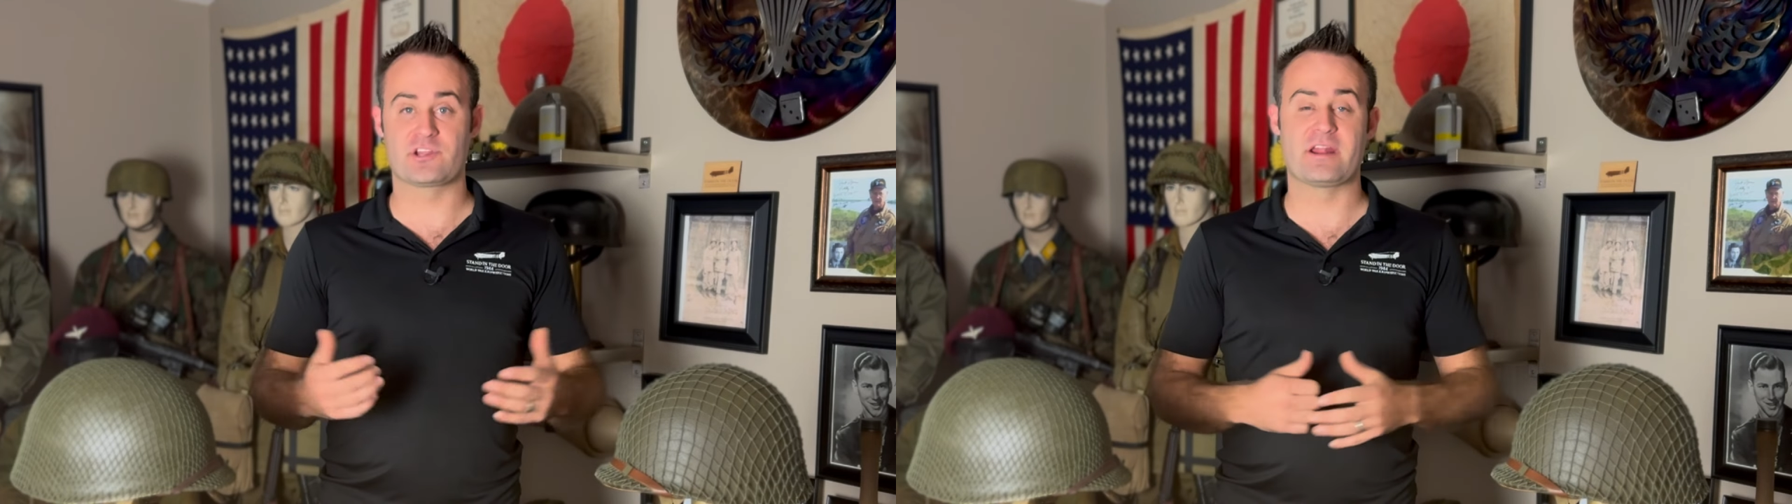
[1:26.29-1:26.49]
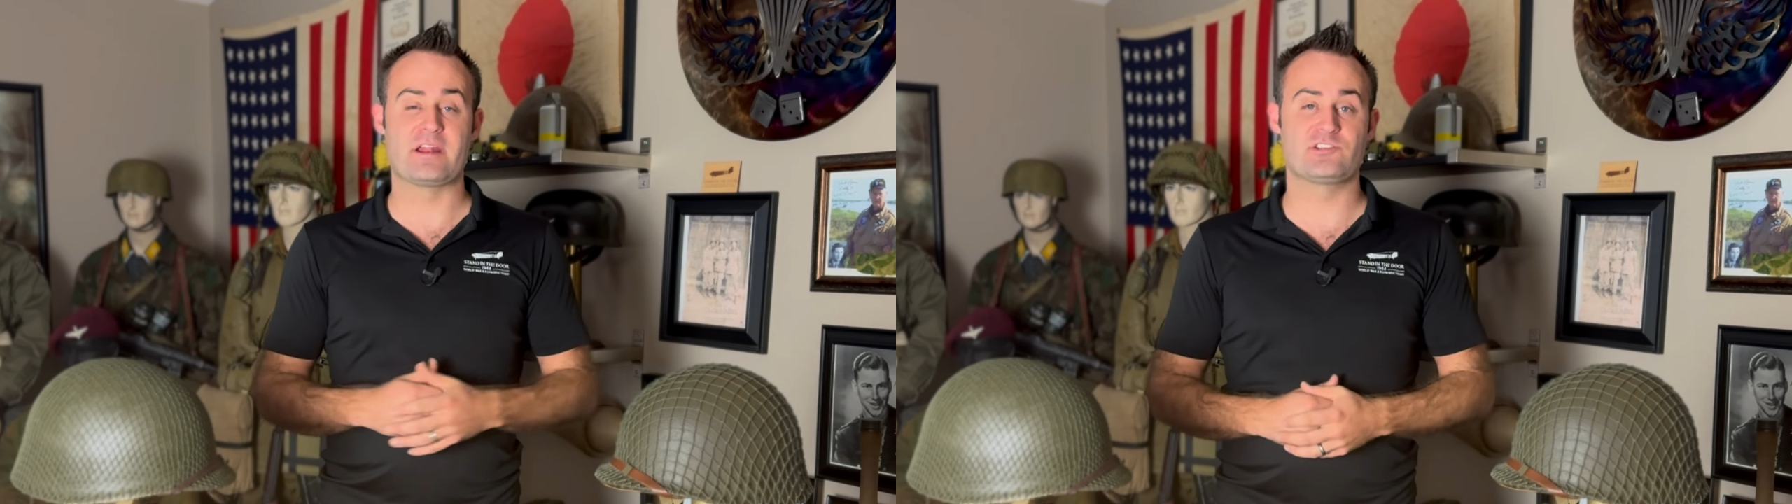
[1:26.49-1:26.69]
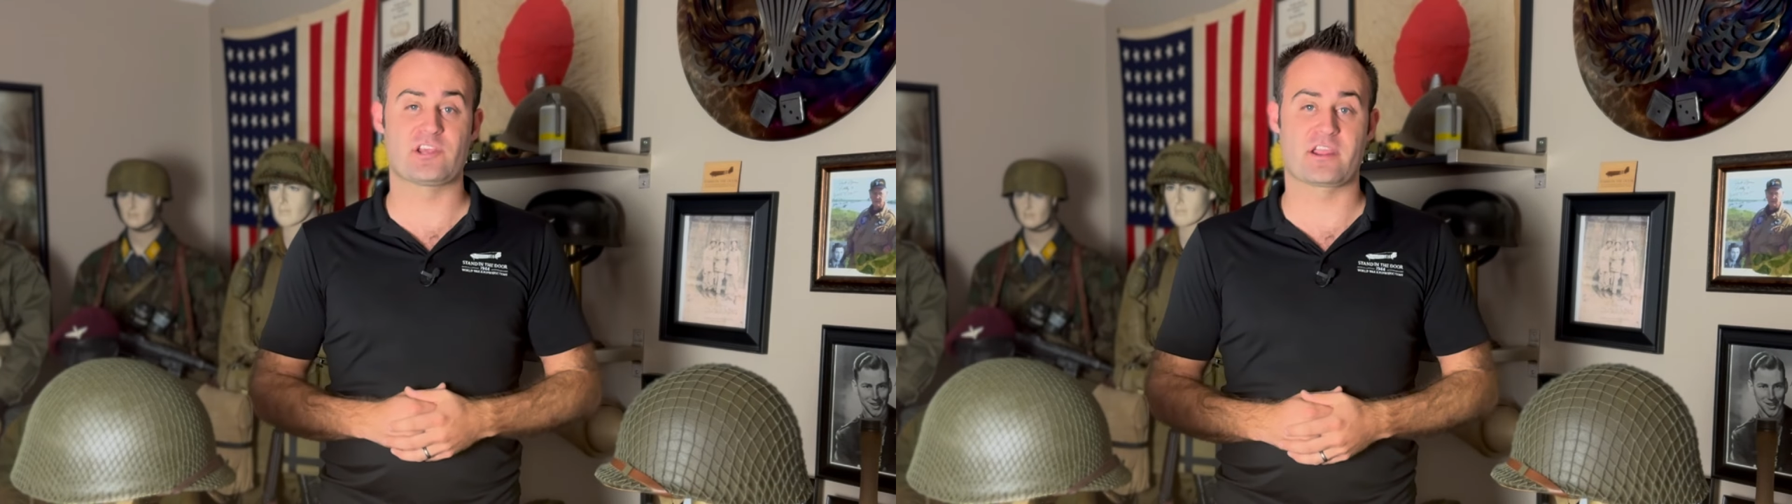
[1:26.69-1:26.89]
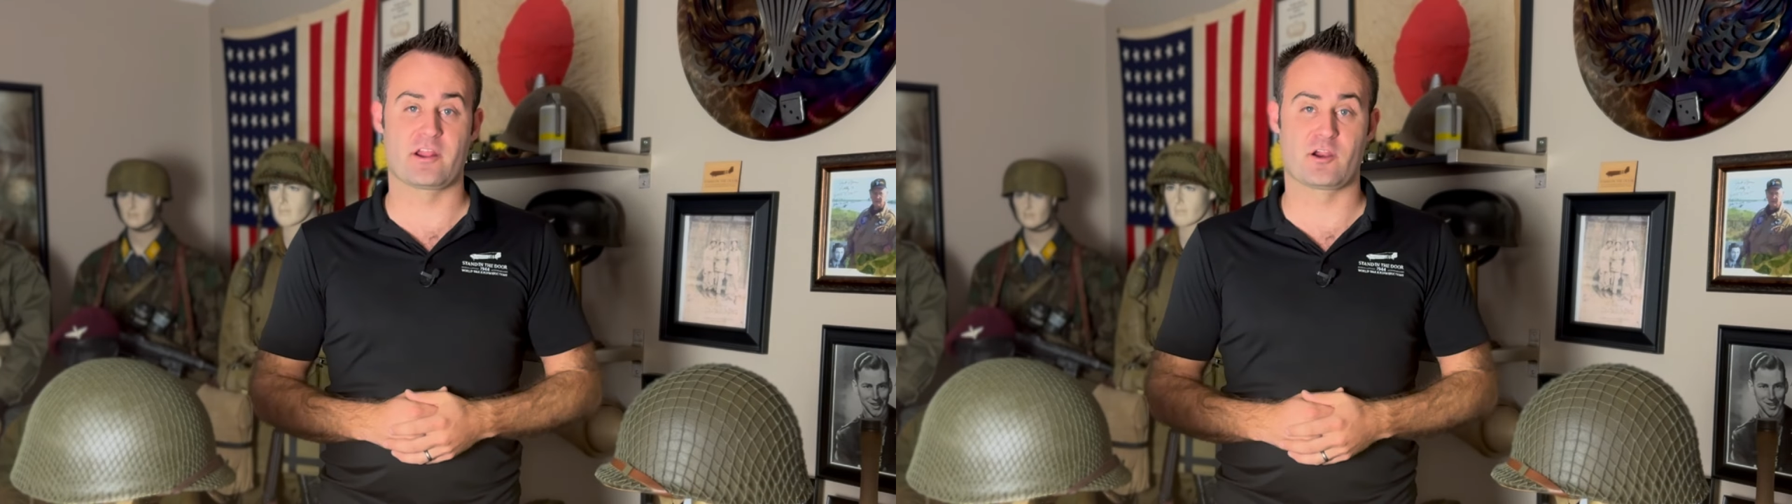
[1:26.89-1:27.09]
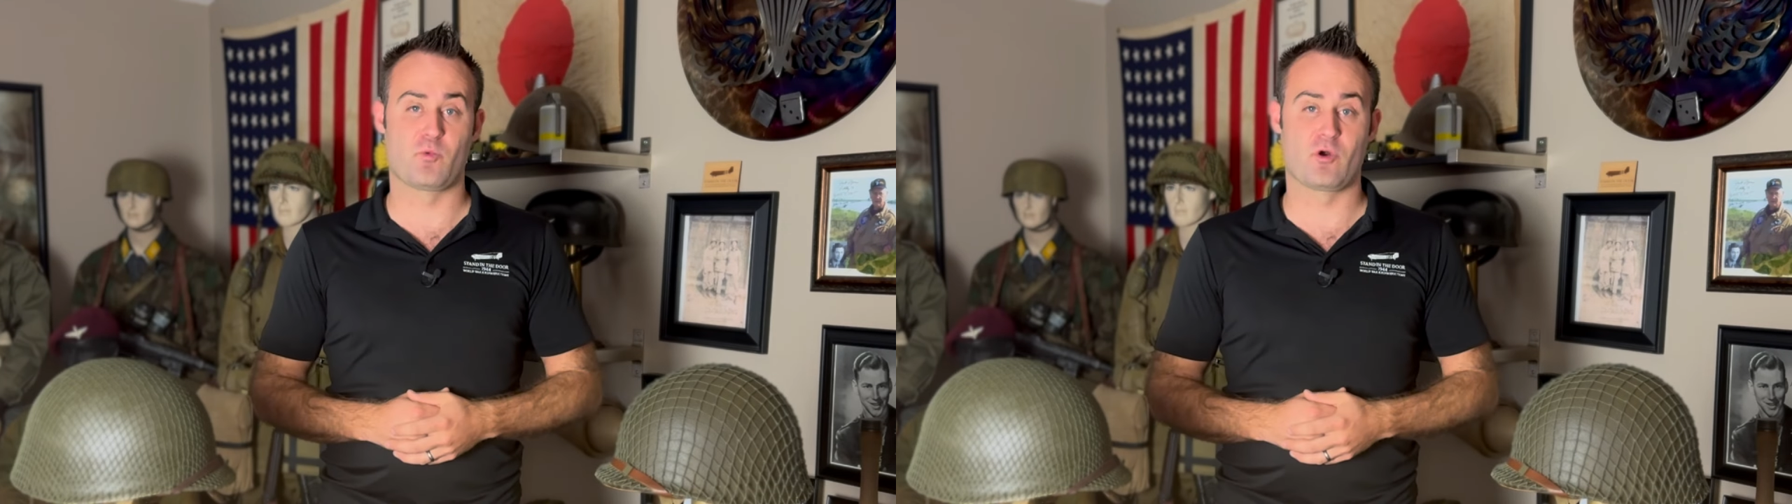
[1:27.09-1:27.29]
and 82nd
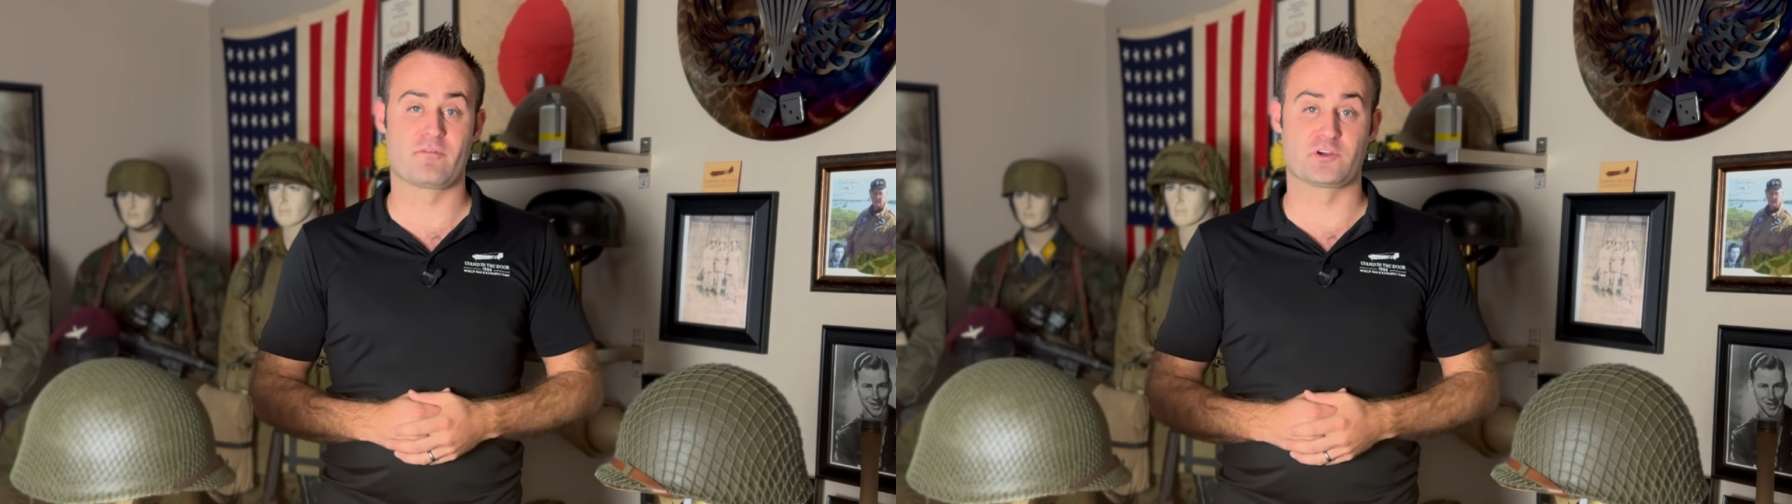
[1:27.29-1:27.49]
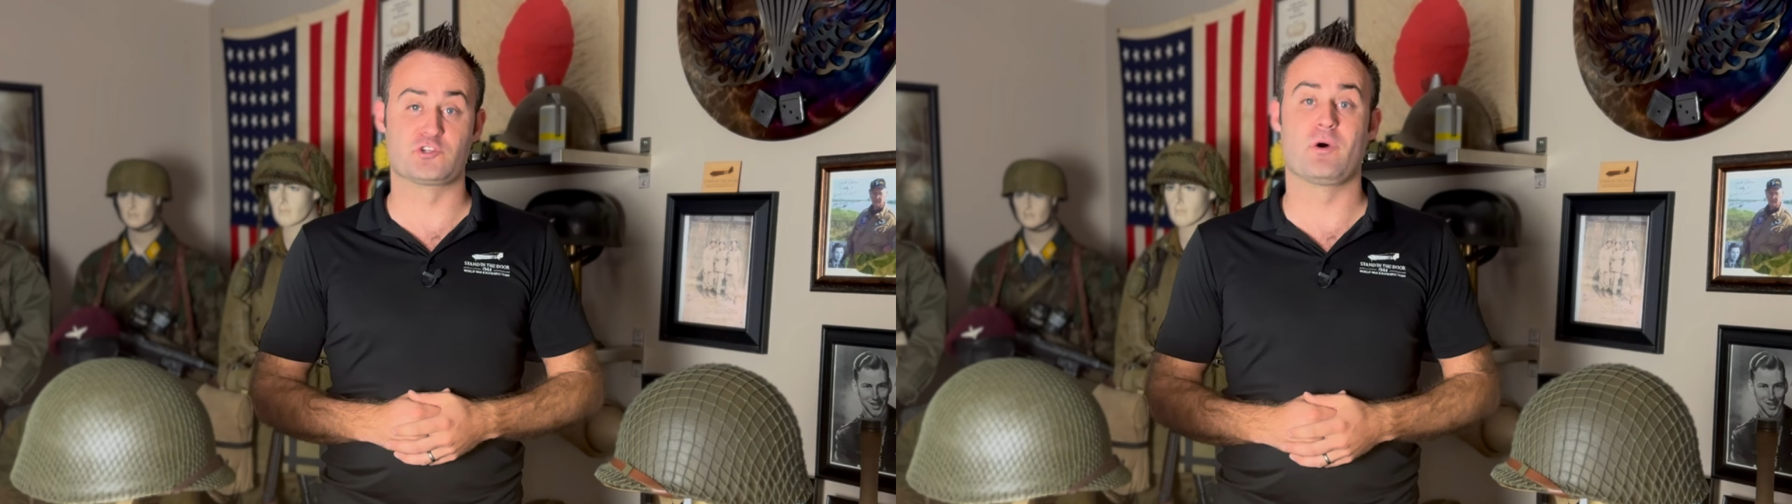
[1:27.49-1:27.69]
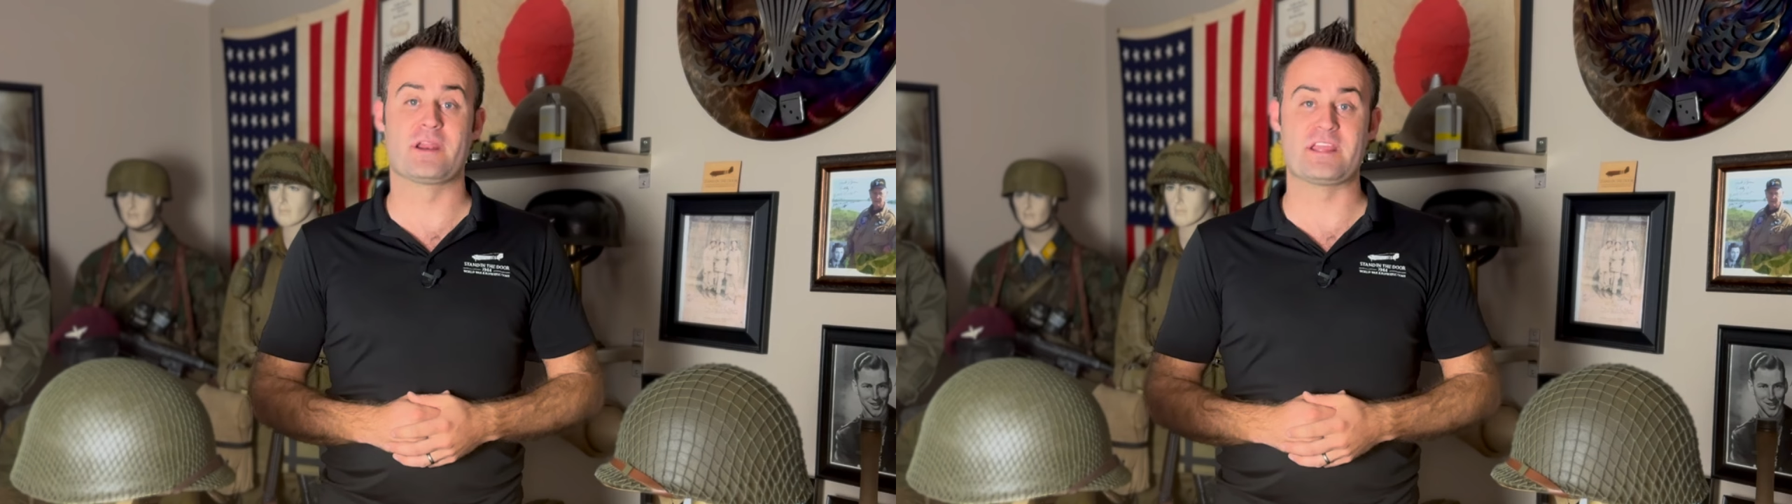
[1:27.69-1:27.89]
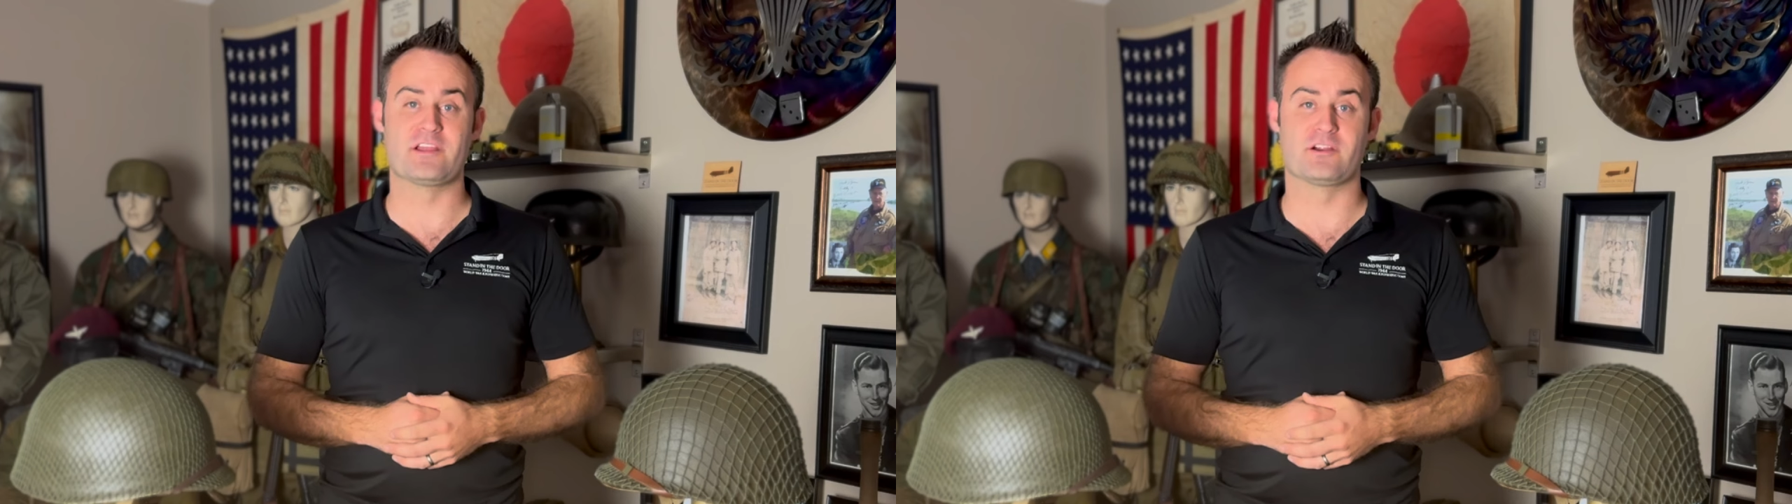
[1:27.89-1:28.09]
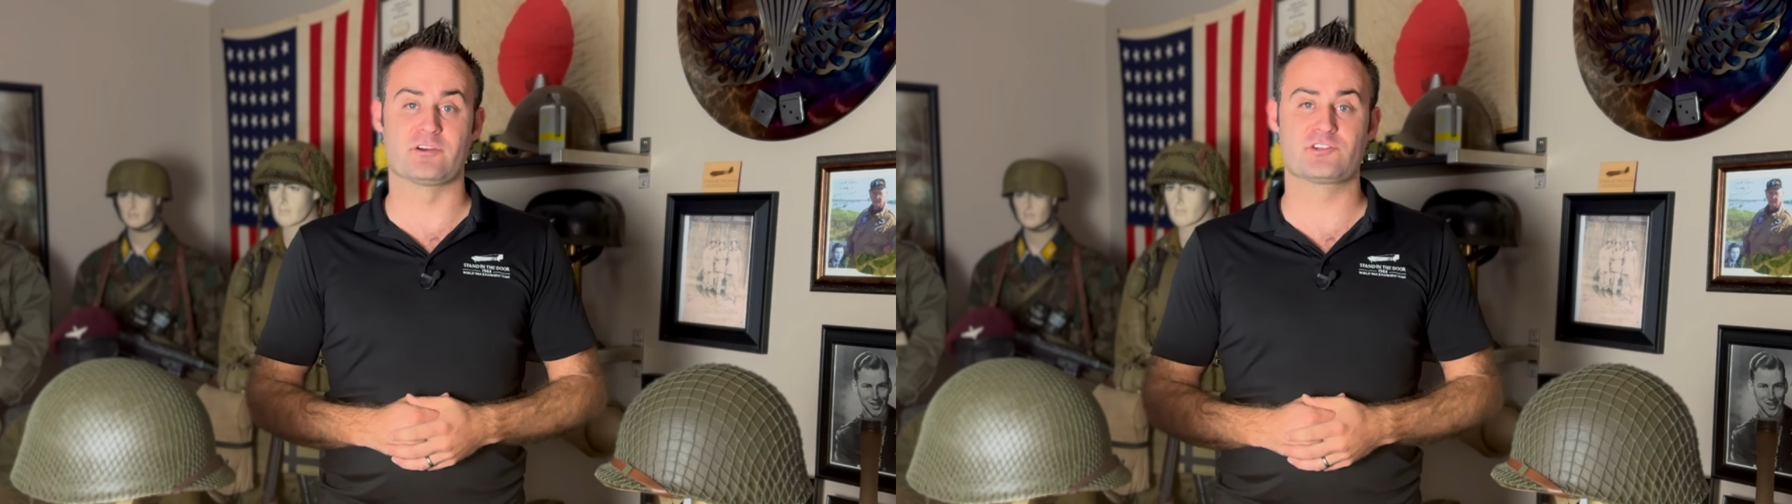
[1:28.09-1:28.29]
Airborne for 20
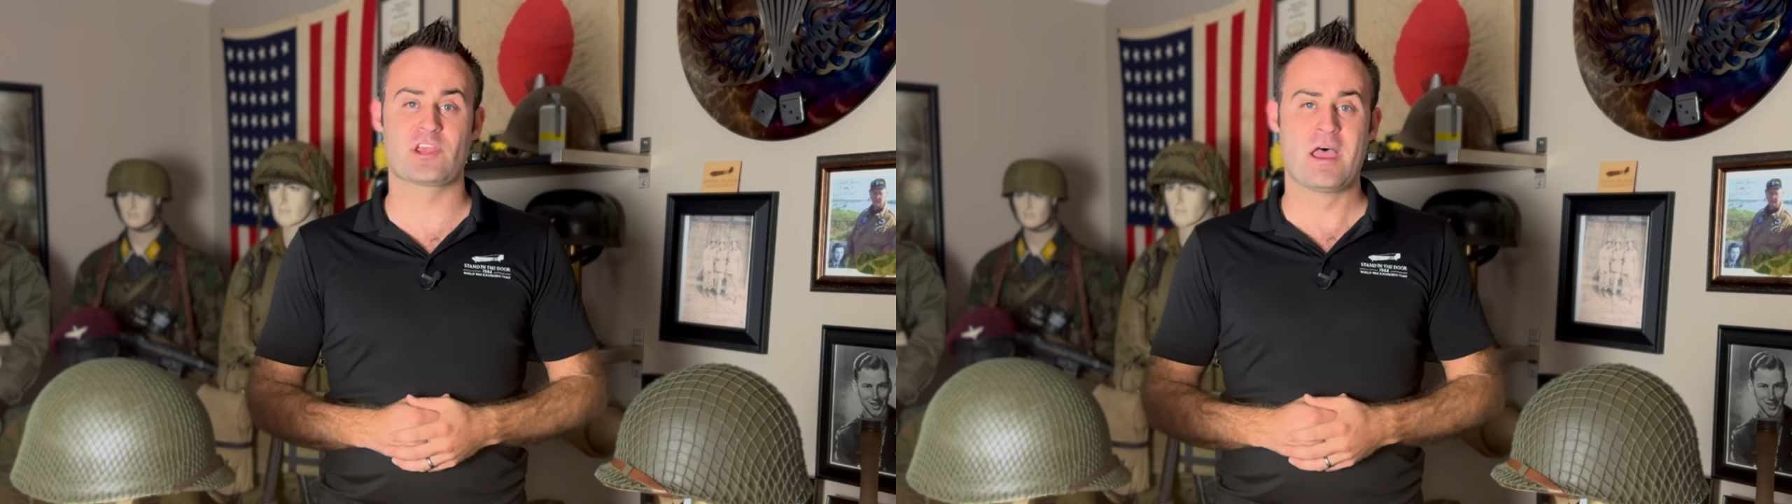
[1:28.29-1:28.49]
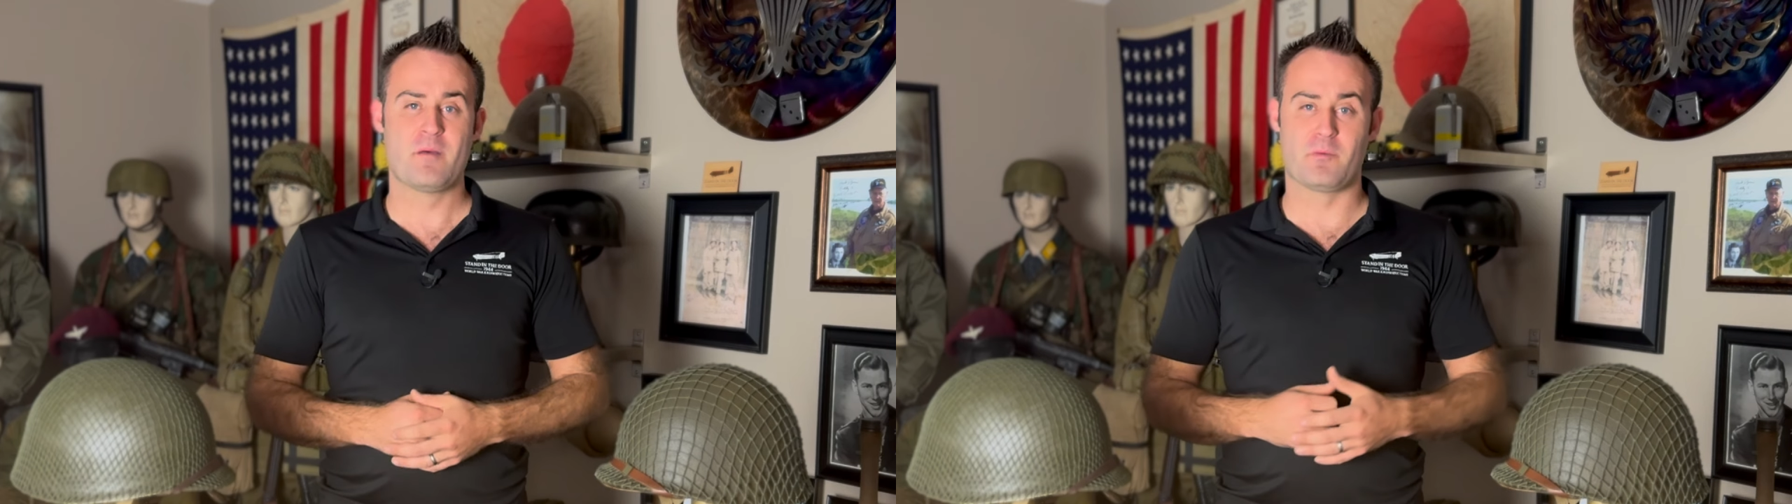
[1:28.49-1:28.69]
years,